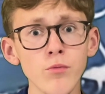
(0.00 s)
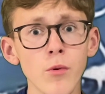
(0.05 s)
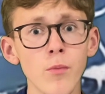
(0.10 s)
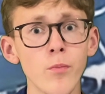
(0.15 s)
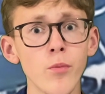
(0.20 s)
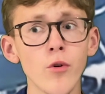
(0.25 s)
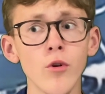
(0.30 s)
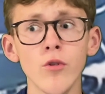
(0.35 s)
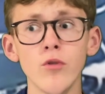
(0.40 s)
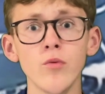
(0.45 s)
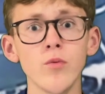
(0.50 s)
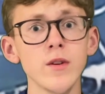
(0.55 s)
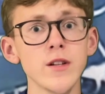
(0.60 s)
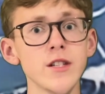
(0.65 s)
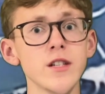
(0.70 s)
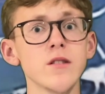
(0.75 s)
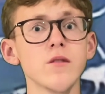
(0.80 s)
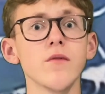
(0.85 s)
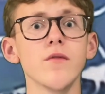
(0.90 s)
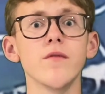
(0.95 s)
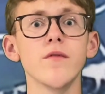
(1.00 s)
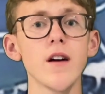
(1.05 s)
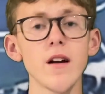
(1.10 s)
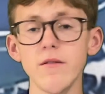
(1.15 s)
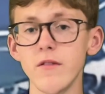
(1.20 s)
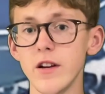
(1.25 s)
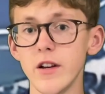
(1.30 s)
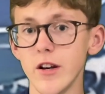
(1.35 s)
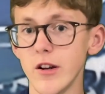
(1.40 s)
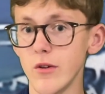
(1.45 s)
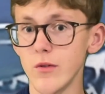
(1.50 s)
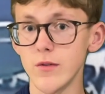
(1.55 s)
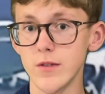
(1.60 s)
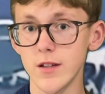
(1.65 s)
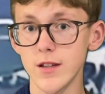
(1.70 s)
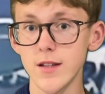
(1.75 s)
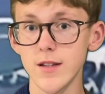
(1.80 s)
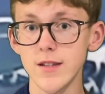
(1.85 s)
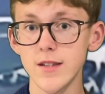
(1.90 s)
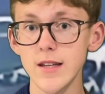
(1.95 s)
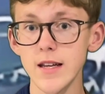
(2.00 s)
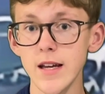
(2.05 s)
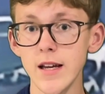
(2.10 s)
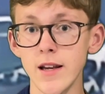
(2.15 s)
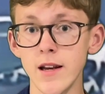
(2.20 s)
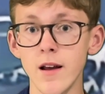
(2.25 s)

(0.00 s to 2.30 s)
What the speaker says: Born, which is very new to the scene.